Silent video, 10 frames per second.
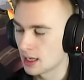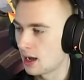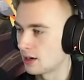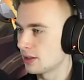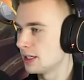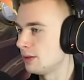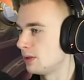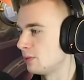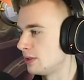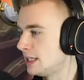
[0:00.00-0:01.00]
I don't think he
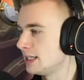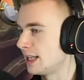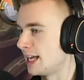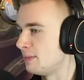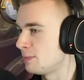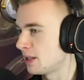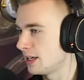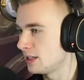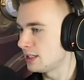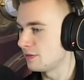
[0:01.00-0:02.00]
would. Would he let me play
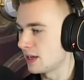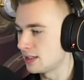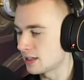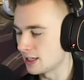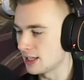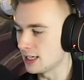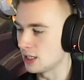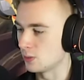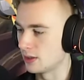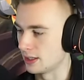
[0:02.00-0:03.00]
it on defense? I think
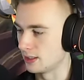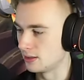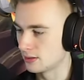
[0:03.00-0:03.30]
he would.